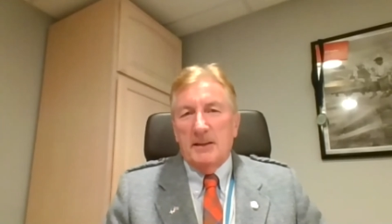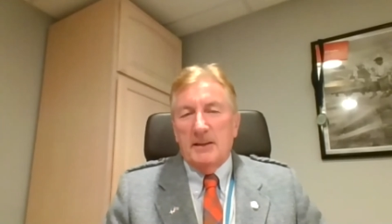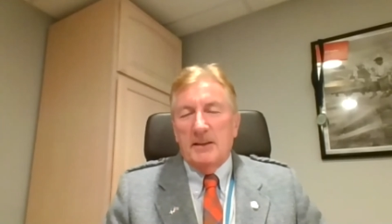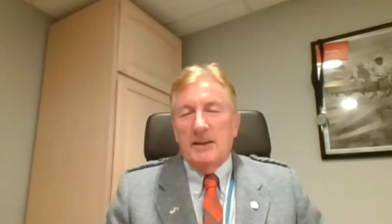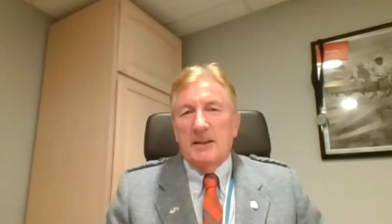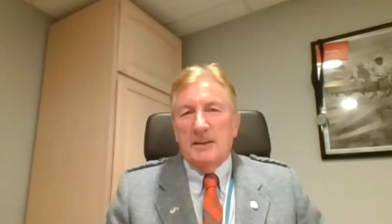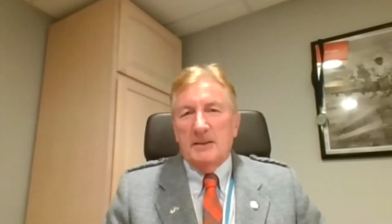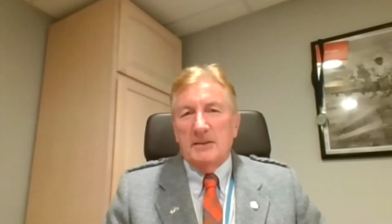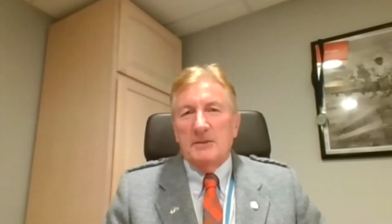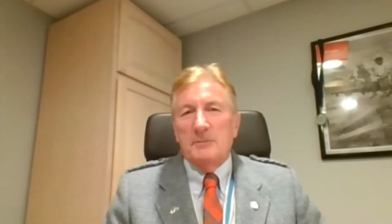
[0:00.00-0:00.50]

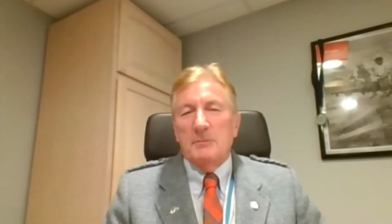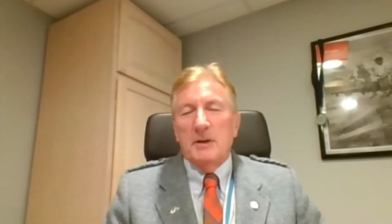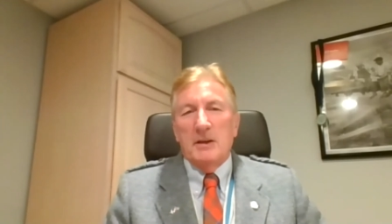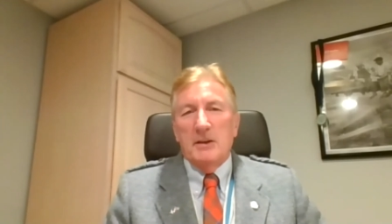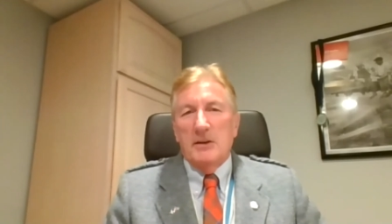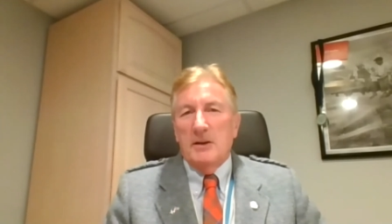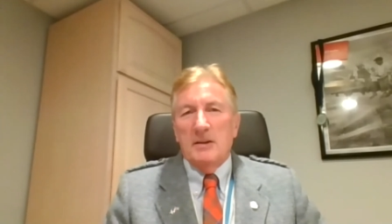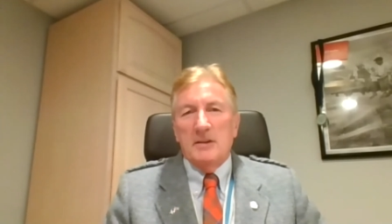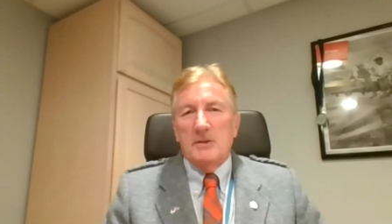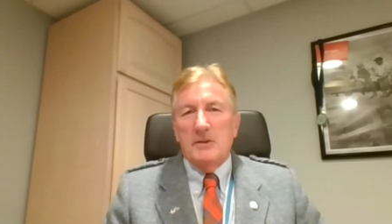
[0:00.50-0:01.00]
things
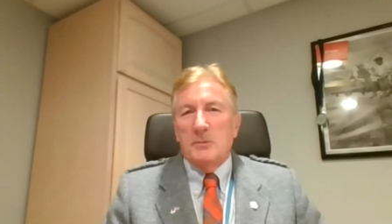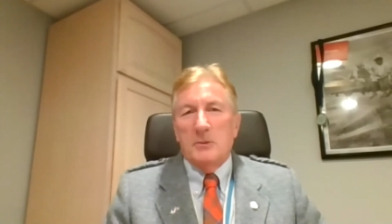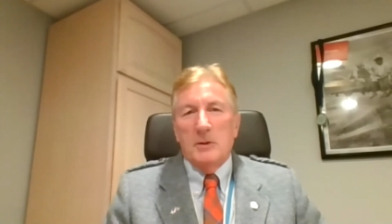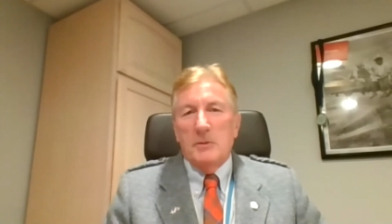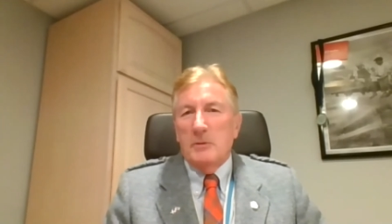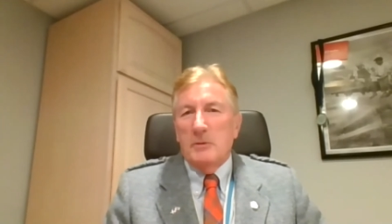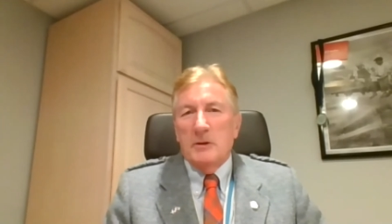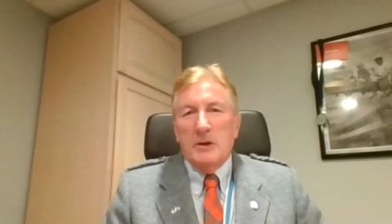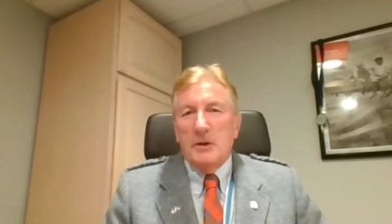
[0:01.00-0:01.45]
beyond what